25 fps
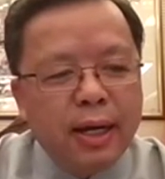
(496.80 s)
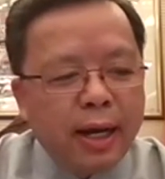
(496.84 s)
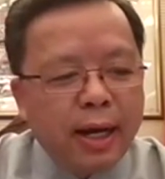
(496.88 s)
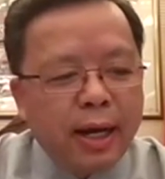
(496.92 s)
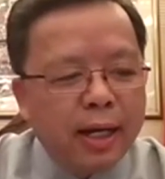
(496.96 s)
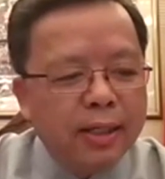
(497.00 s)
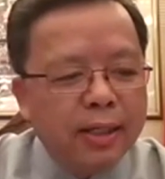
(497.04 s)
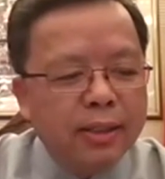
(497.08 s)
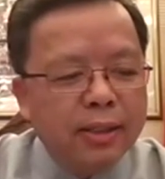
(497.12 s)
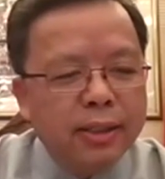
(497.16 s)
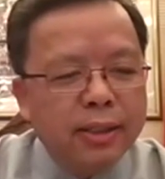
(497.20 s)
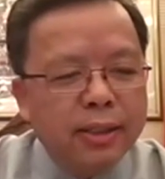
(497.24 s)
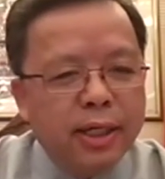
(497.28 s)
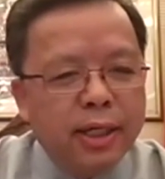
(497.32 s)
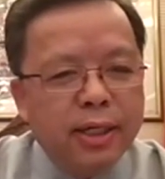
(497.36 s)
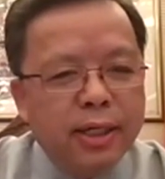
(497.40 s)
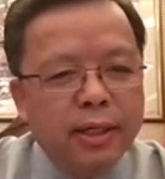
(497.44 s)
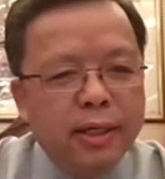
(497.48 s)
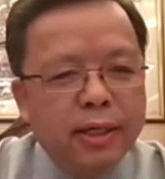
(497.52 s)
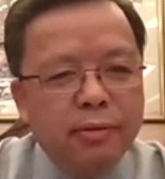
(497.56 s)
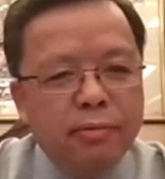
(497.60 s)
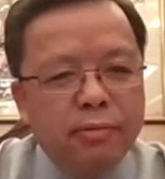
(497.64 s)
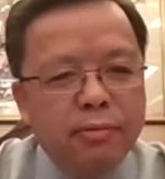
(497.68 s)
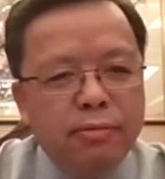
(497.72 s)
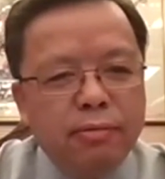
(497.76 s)
And
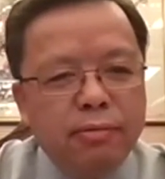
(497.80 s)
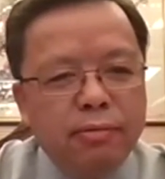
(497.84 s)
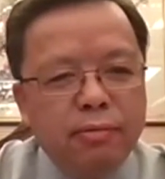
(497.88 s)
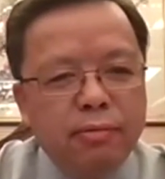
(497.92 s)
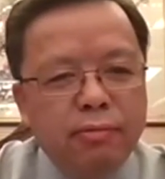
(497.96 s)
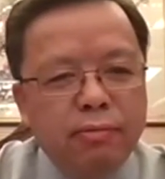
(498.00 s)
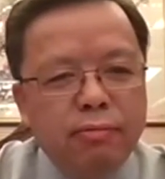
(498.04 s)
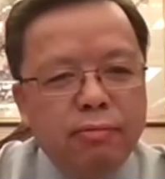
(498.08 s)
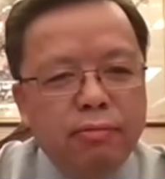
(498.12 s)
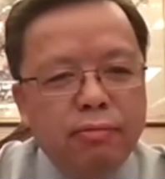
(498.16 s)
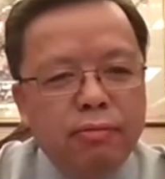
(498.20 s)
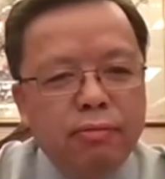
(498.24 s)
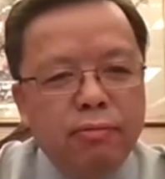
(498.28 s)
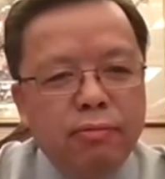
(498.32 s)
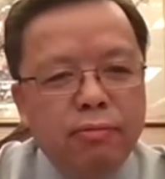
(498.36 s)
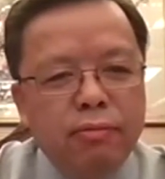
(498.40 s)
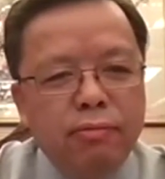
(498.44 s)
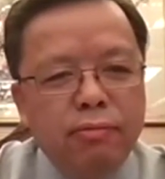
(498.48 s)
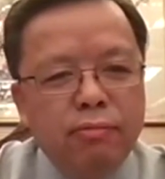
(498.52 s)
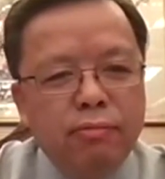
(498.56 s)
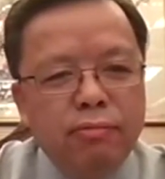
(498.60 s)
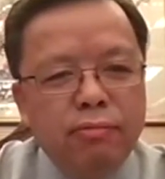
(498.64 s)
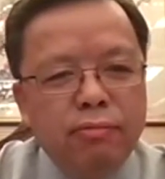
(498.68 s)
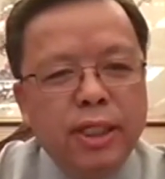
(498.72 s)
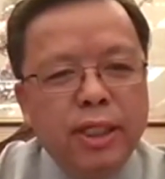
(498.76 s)

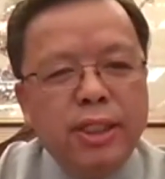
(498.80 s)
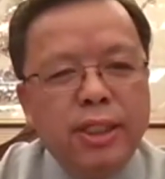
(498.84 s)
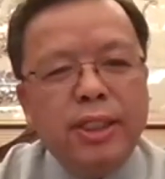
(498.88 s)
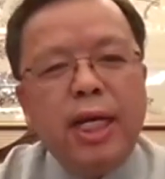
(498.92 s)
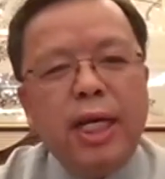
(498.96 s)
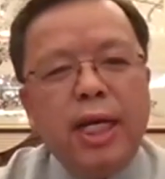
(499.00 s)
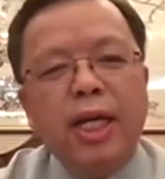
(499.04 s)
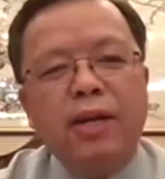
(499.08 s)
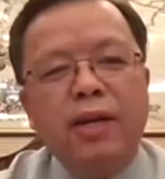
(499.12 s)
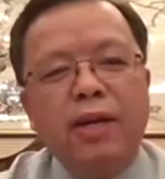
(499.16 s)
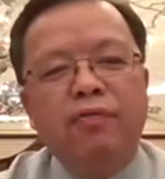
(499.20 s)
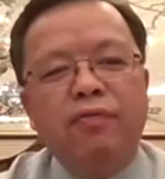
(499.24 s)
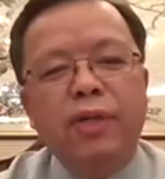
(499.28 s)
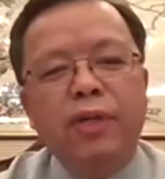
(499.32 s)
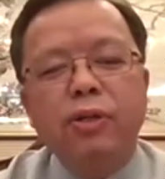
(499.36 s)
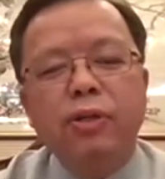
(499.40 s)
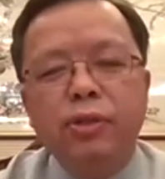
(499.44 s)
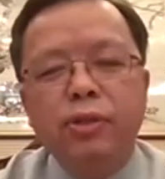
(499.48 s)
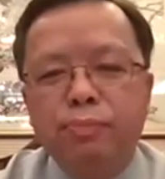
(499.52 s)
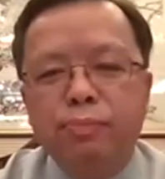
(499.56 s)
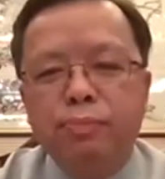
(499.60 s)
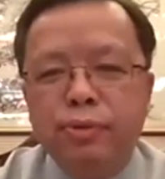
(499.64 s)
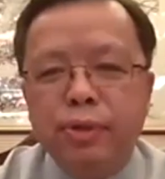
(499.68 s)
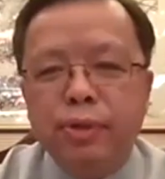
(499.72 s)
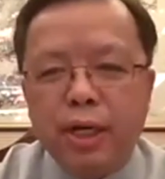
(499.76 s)
we start off
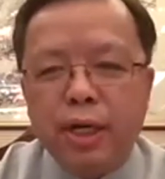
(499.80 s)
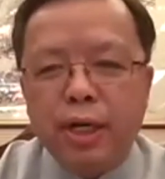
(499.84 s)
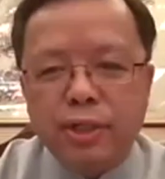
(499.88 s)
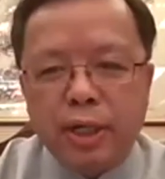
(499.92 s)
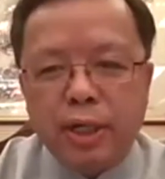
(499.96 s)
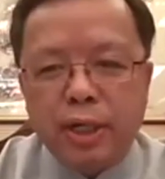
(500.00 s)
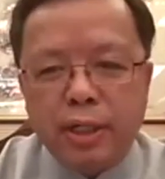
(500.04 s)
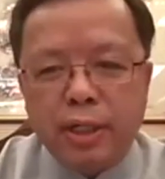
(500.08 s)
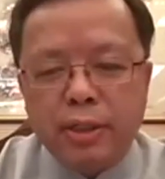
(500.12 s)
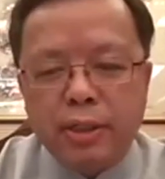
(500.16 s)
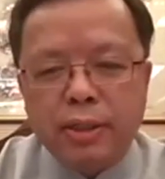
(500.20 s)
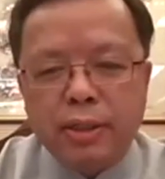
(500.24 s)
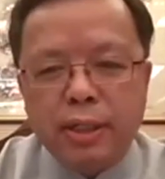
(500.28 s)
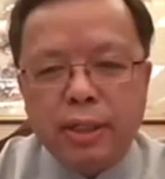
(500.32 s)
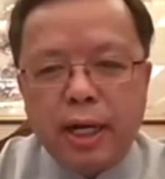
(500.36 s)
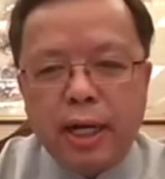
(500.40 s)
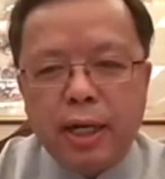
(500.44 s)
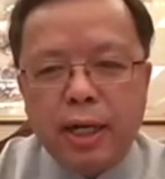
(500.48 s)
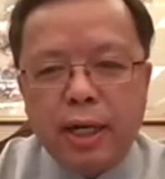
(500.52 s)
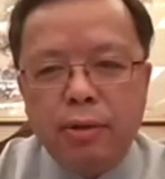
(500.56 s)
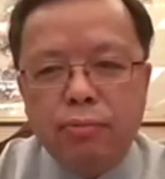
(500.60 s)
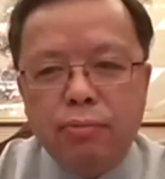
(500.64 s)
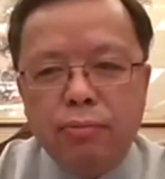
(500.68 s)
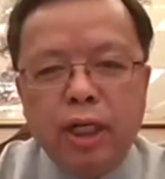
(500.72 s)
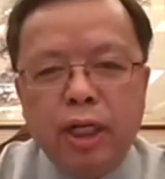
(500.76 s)
those projects,
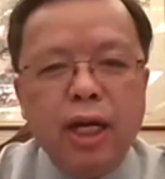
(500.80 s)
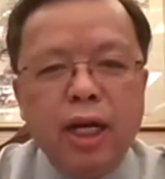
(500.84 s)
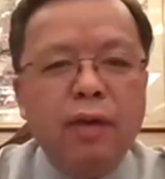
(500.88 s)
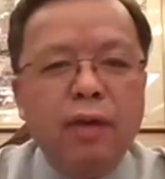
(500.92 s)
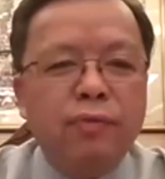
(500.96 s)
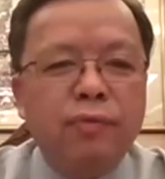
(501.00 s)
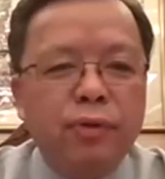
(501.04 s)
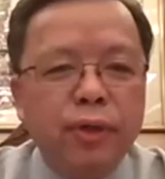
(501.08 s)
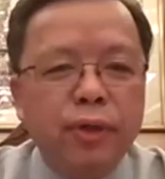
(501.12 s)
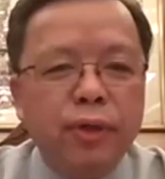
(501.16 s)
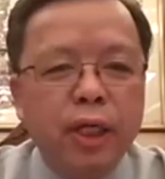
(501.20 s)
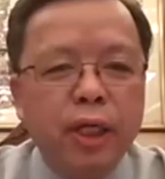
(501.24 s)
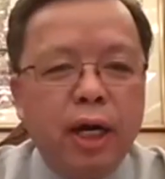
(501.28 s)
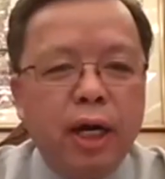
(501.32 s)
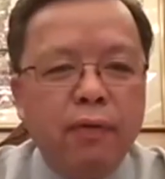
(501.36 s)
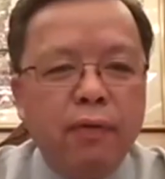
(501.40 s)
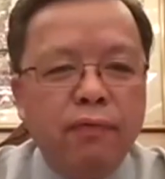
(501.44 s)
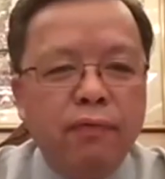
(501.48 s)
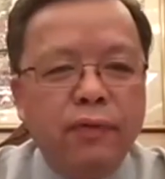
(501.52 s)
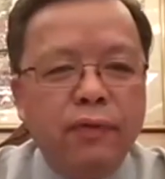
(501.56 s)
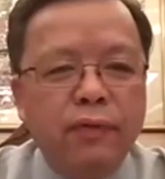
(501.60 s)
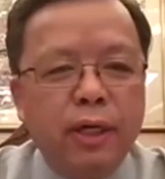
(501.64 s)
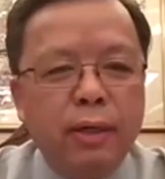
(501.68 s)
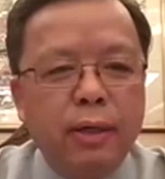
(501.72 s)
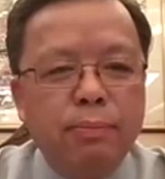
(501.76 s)
and recovery
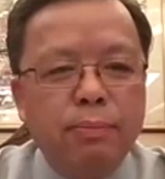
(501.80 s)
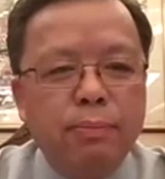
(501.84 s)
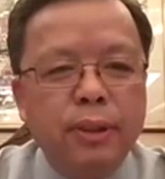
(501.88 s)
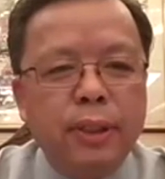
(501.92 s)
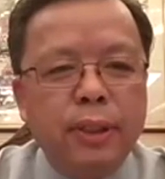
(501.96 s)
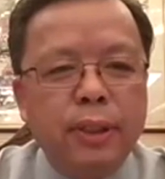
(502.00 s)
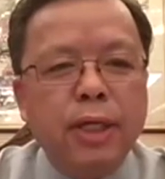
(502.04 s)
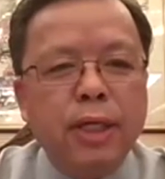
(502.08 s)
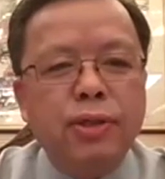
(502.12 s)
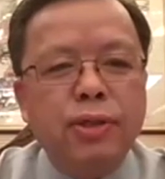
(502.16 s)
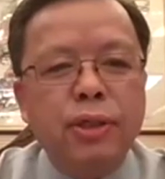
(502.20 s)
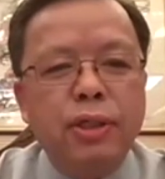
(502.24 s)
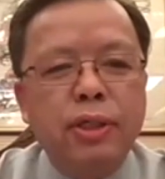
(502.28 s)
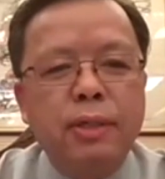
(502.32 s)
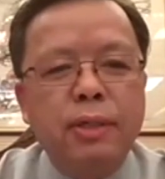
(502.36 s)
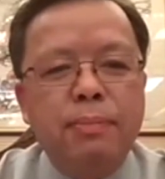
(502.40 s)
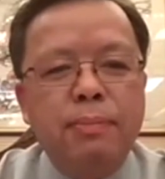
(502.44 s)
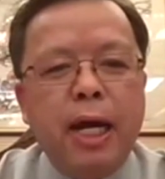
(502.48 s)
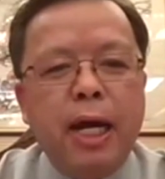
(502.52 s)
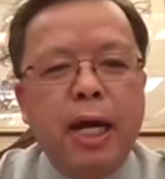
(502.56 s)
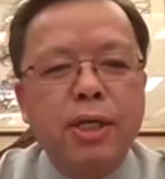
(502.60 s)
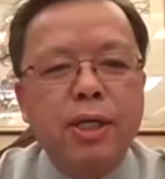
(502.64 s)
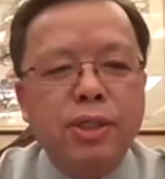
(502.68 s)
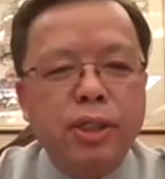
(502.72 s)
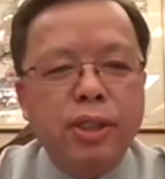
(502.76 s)
of the production
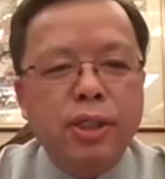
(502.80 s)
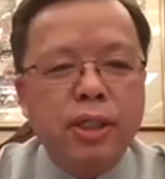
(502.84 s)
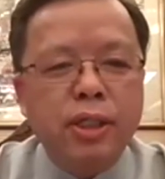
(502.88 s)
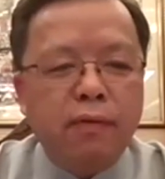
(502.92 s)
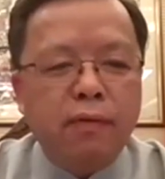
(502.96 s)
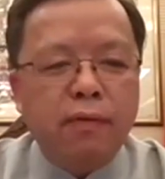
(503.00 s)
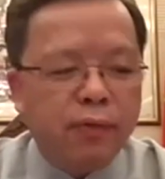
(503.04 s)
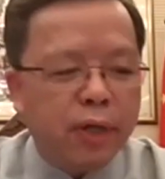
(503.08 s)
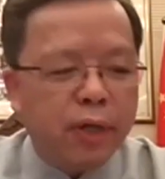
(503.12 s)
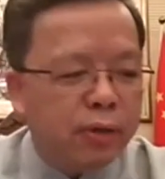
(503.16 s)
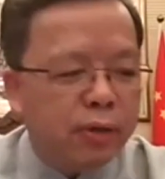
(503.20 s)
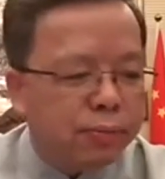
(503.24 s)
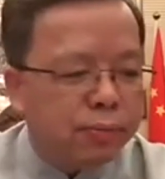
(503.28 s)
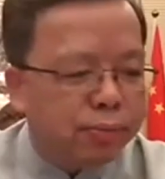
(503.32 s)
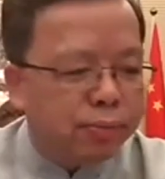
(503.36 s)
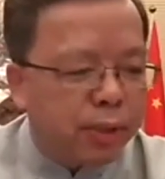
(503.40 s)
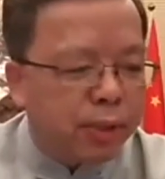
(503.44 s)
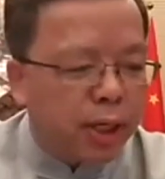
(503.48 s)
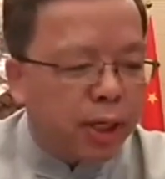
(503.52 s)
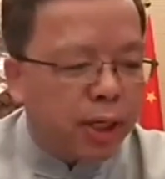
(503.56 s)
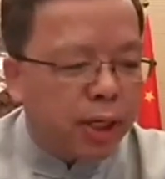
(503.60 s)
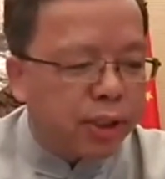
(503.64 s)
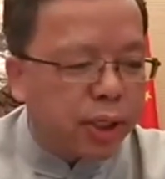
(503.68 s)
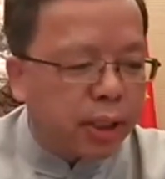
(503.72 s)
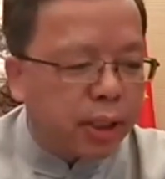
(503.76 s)
capacity of those
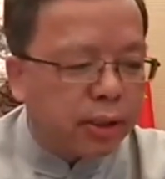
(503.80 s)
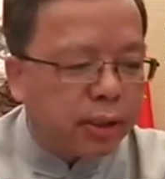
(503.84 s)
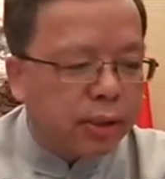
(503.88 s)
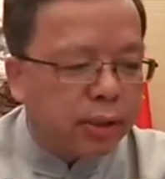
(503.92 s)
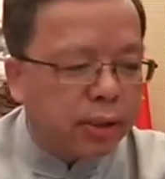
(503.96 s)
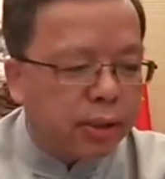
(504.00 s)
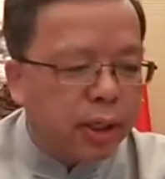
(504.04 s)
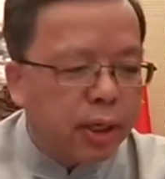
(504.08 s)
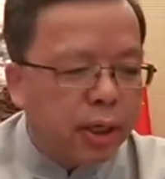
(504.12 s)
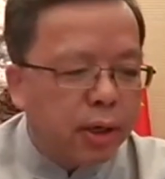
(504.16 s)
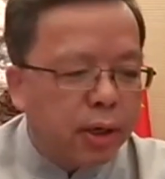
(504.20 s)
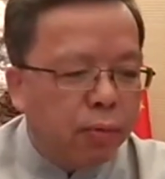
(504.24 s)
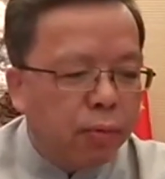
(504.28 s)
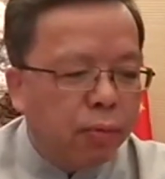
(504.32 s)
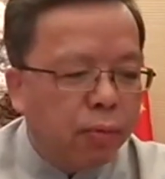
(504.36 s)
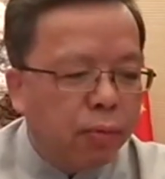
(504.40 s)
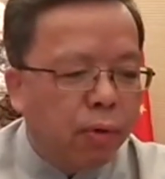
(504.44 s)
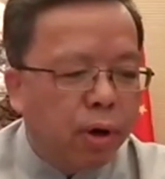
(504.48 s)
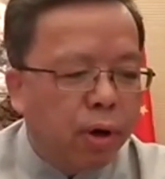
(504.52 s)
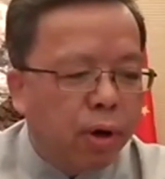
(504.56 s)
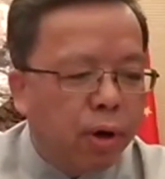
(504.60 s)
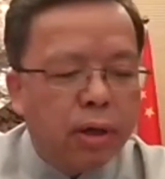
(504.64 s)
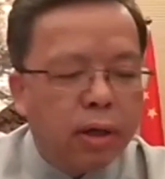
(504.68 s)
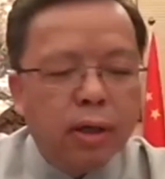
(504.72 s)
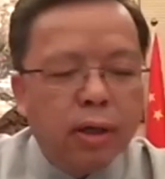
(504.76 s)
projects
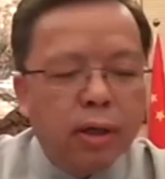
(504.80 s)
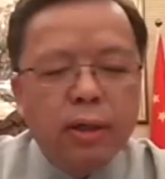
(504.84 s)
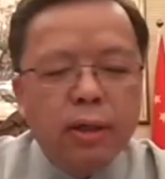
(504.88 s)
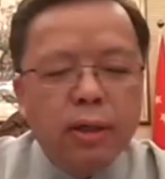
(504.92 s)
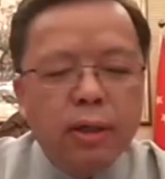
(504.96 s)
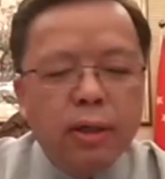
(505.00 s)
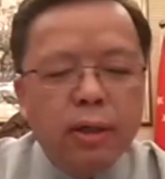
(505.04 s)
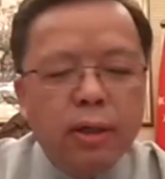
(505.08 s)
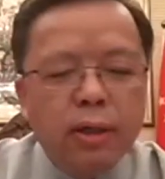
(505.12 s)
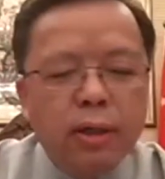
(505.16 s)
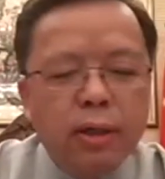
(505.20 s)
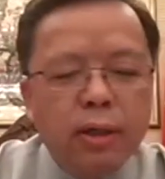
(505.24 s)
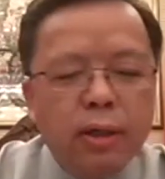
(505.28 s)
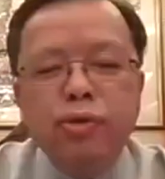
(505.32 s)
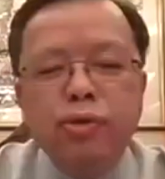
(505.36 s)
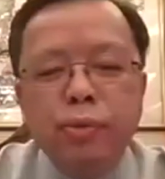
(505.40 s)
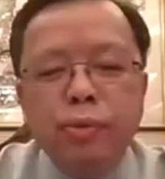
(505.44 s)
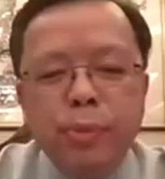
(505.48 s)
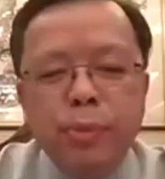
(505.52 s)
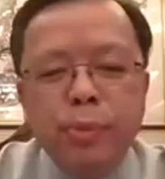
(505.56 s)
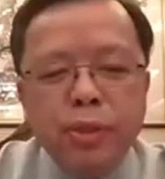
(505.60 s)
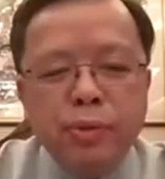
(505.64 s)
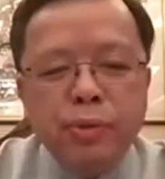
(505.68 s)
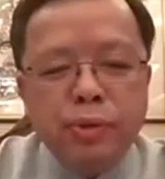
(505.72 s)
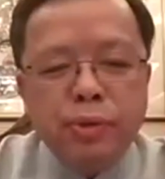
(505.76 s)
will
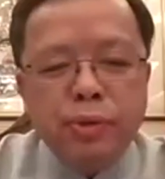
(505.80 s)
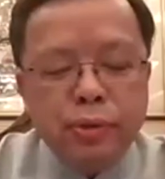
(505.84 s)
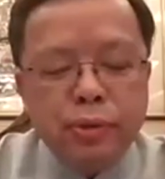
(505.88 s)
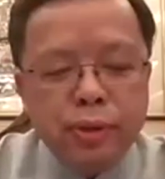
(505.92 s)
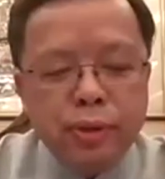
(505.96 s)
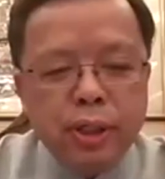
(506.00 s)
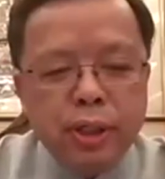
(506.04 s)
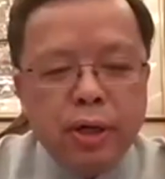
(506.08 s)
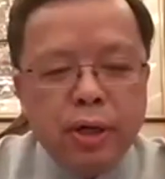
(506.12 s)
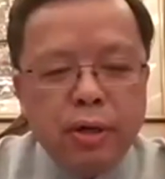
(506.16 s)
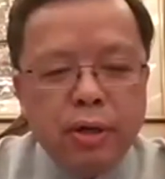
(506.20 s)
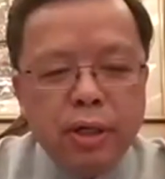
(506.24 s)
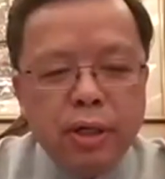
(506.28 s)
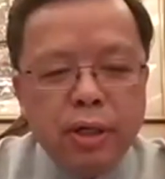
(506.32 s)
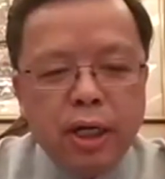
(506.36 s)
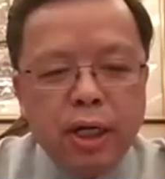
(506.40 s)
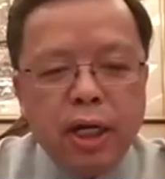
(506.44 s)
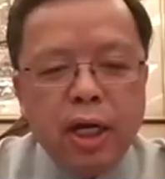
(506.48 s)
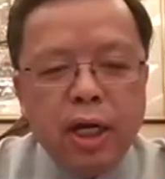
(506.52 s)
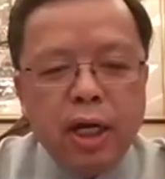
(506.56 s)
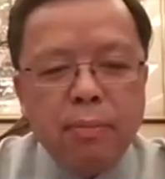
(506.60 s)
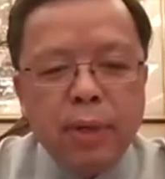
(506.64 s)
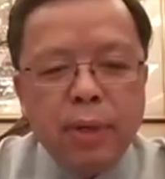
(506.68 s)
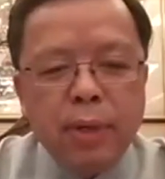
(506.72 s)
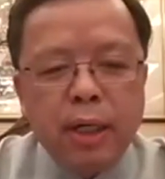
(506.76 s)
contribute to your
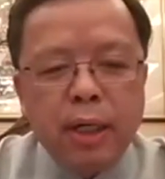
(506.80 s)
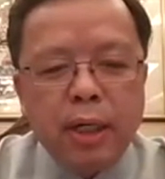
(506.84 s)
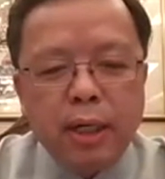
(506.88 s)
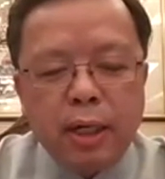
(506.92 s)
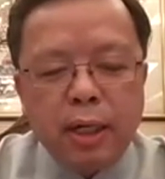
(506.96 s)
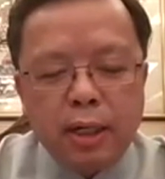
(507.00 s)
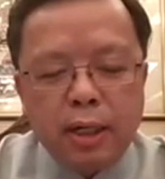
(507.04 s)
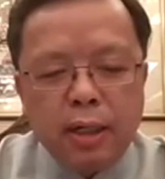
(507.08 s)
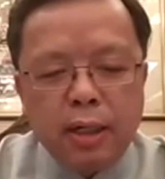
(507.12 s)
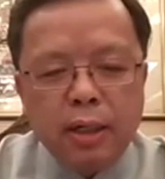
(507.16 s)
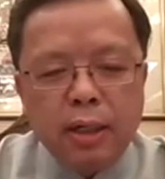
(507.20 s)
economic